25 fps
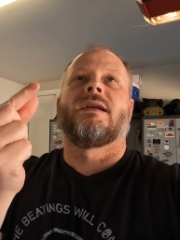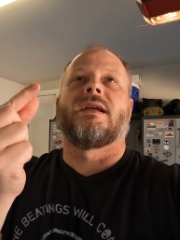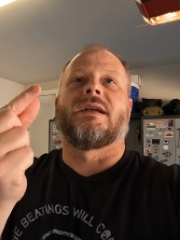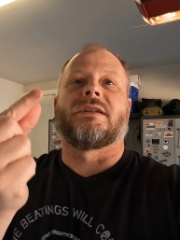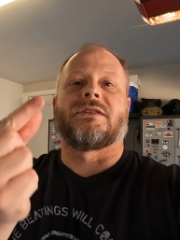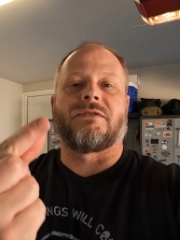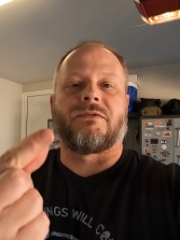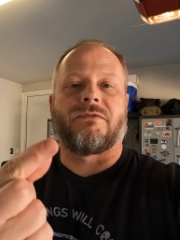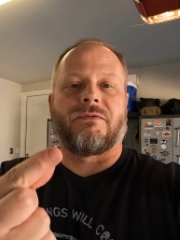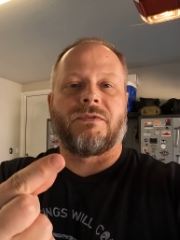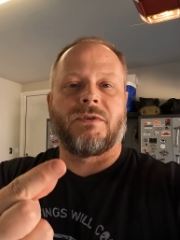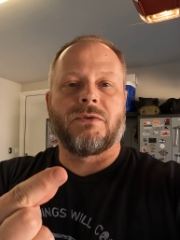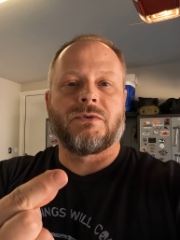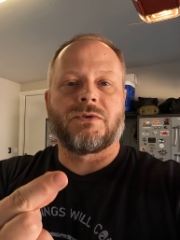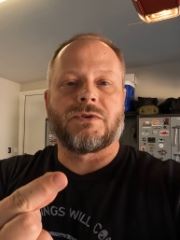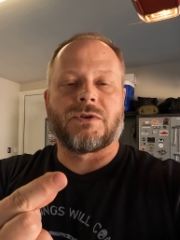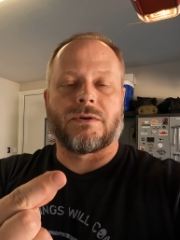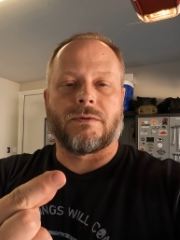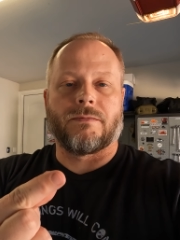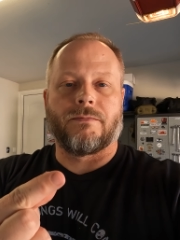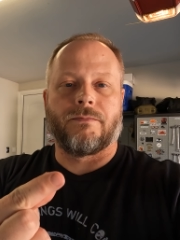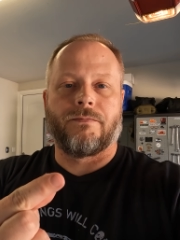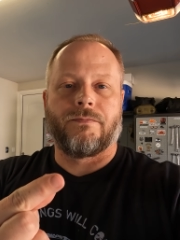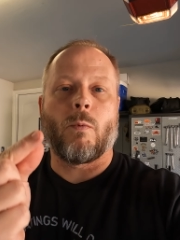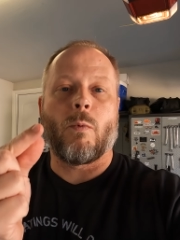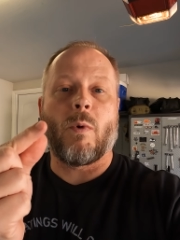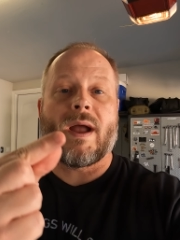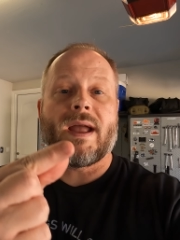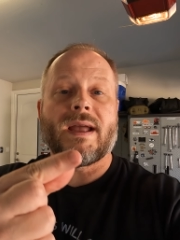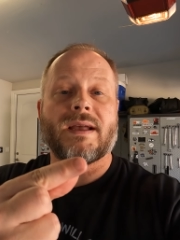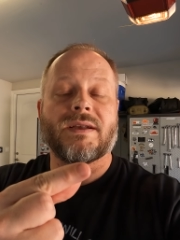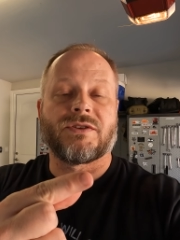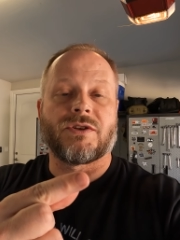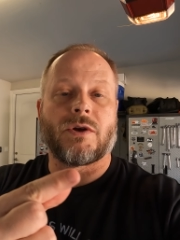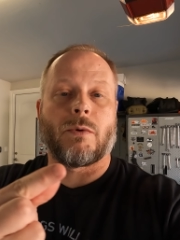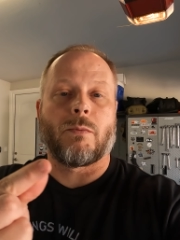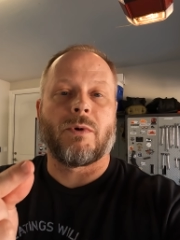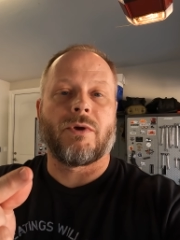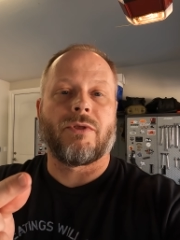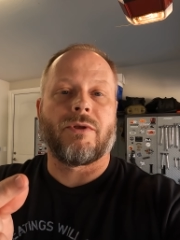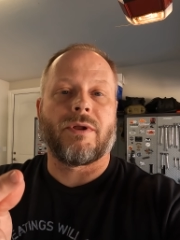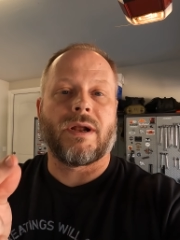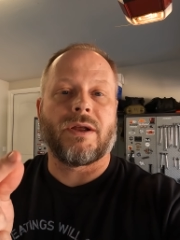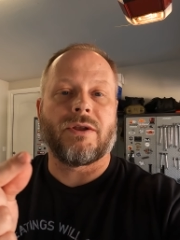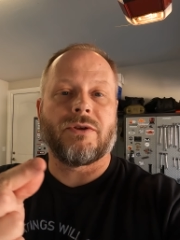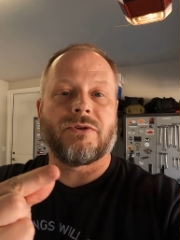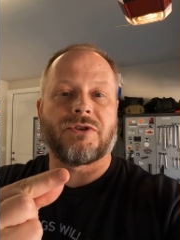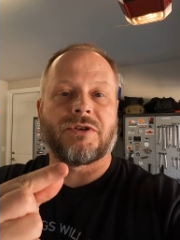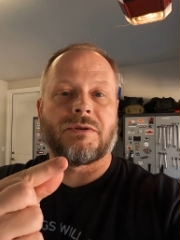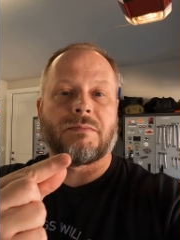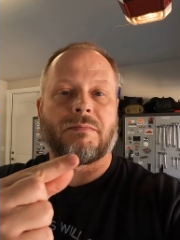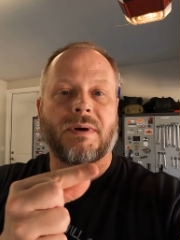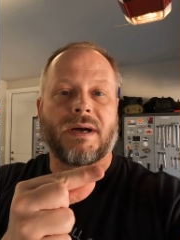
its future weighs on whether or not you should